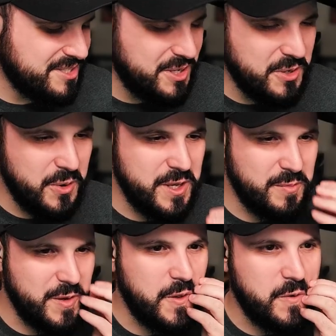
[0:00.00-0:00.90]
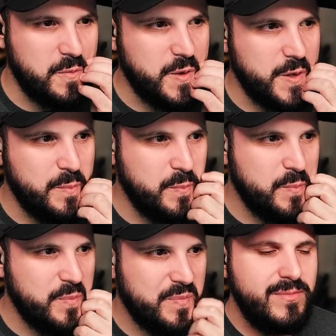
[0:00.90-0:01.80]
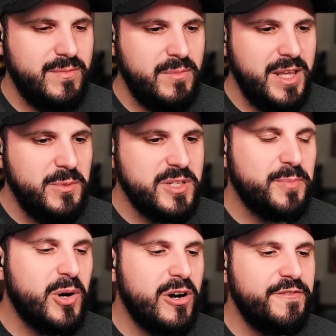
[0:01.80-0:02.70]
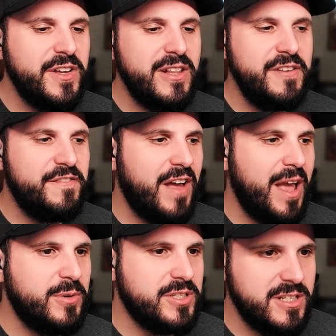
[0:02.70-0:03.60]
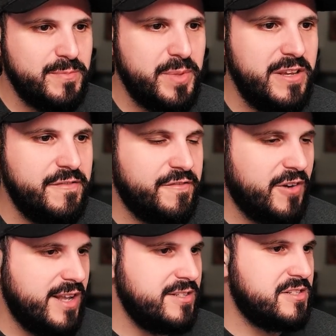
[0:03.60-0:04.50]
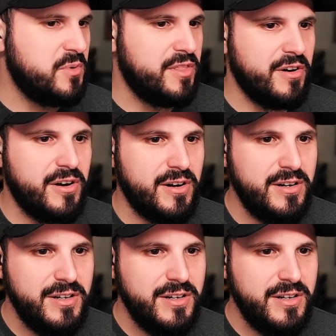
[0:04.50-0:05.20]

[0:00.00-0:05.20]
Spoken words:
is annoying me a little bit. He was perfectly fine with just being friends with her.